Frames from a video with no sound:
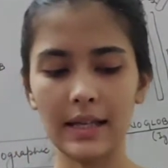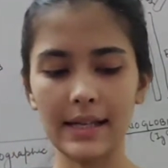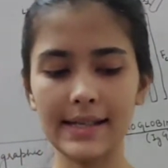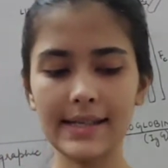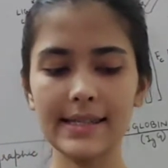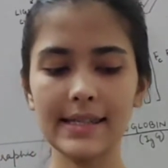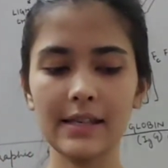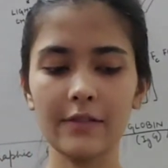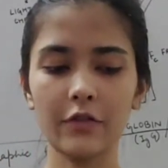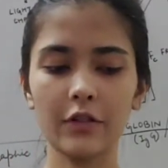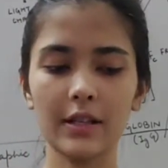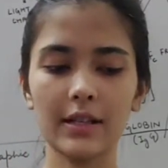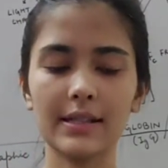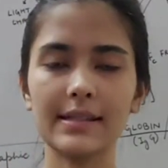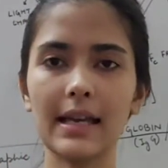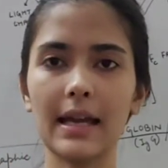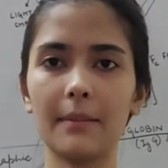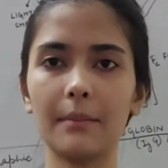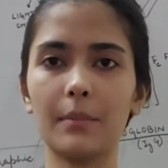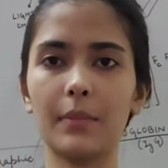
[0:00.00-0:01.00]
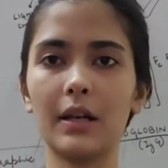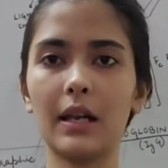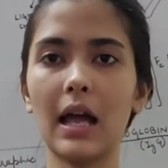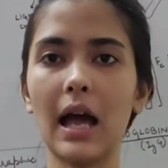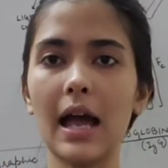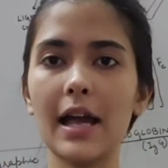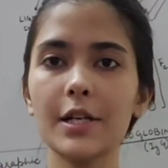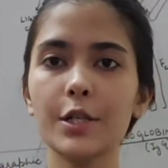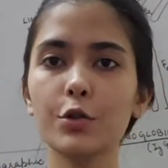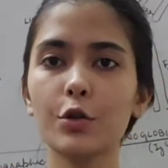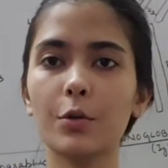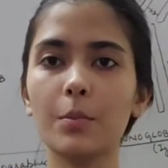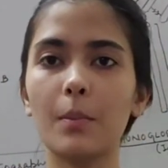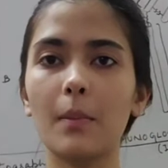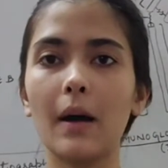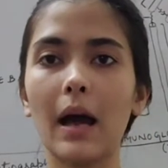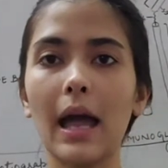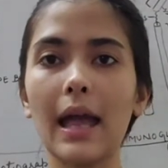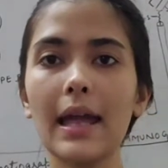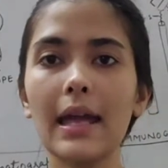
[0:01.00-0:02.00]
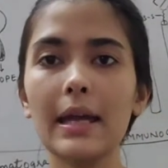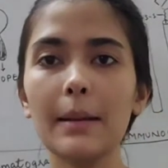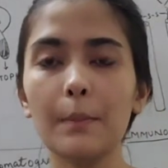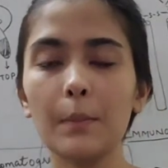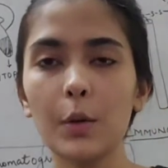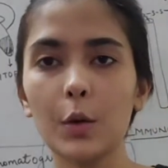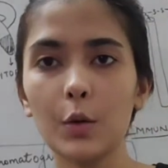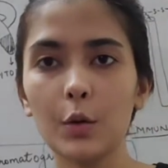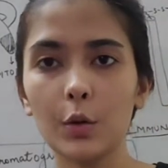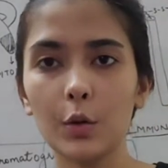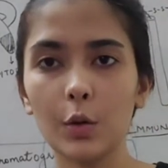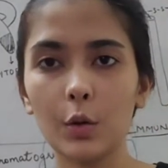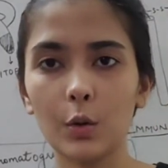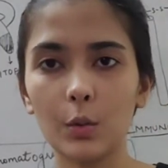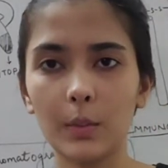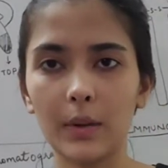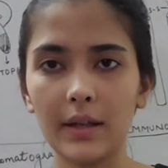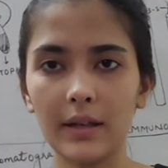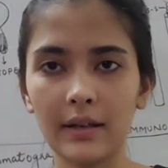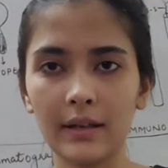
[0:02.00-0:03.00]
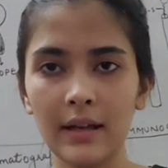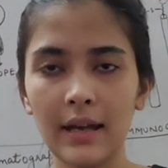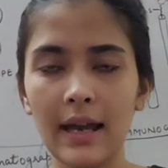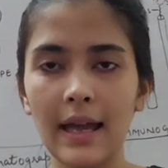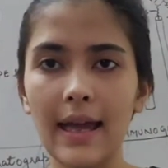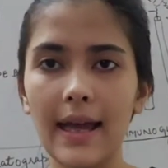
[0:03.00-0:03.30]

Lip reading: Let's say, for example, I took my immunoglobulin